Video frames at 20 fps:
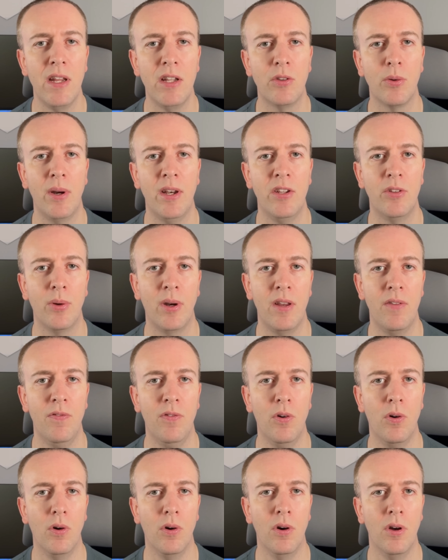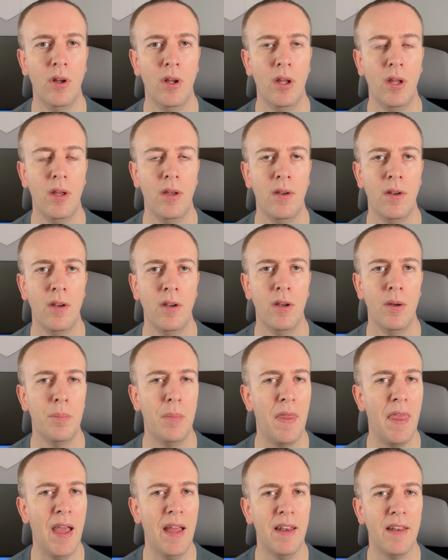2024.
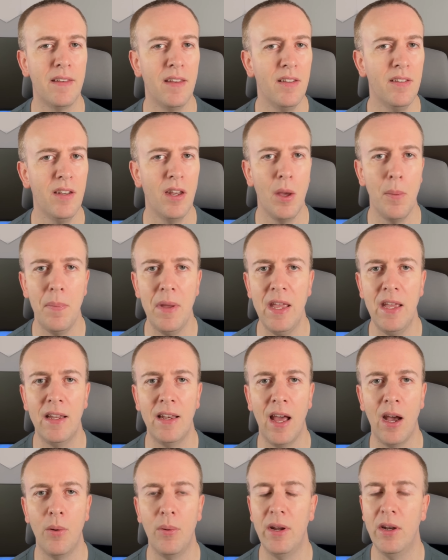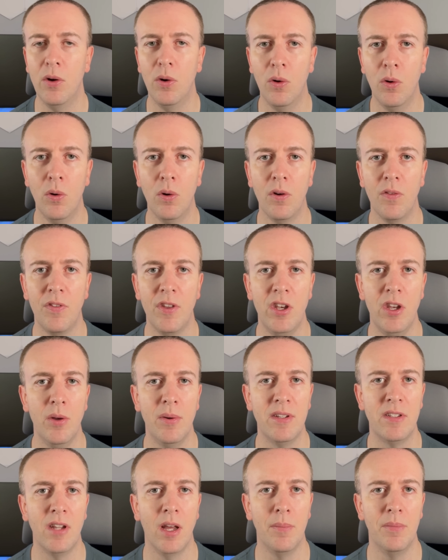But that doesn't appear now in all of the
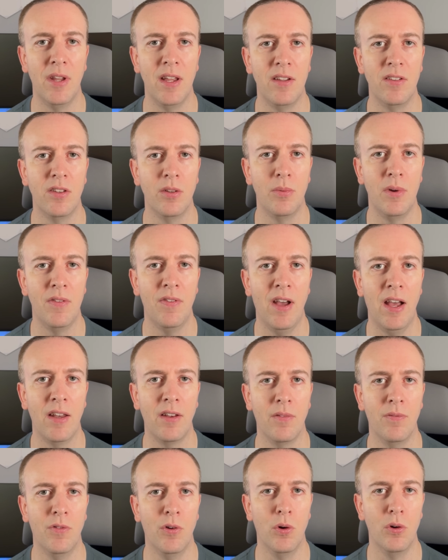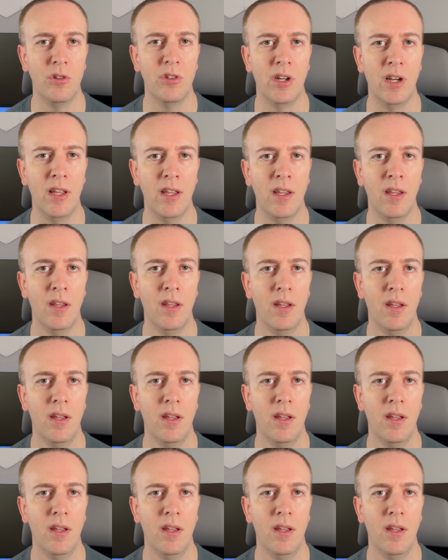newest updates that we've had, unfortunately.